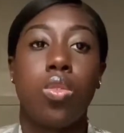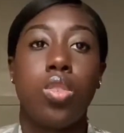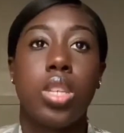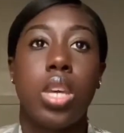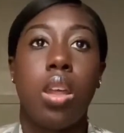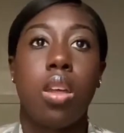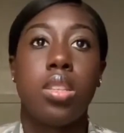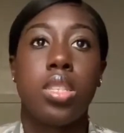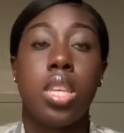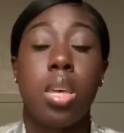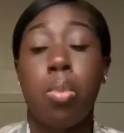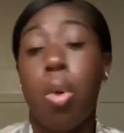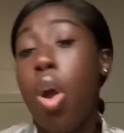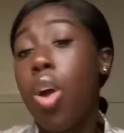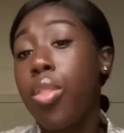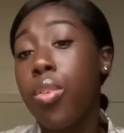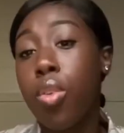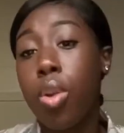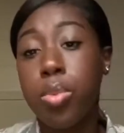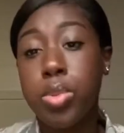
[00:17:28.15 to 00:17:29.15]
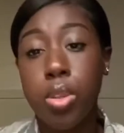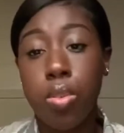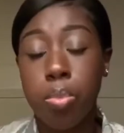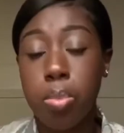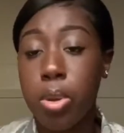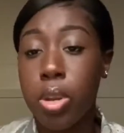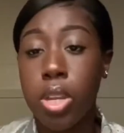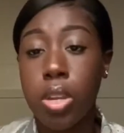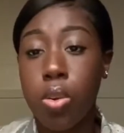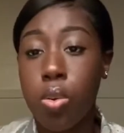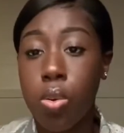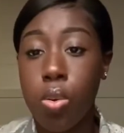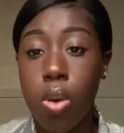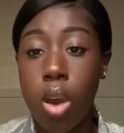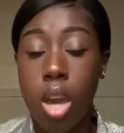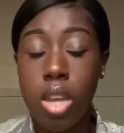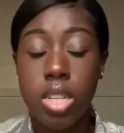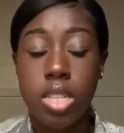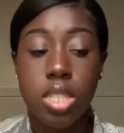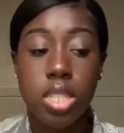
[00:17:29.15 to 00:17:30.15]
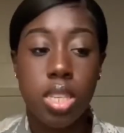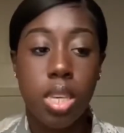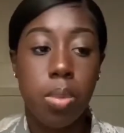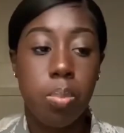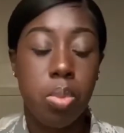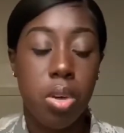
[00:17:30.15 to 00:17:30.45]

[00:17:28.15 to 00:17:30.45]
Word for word: Shout out to them. All the ropes are pretty cool, honestly.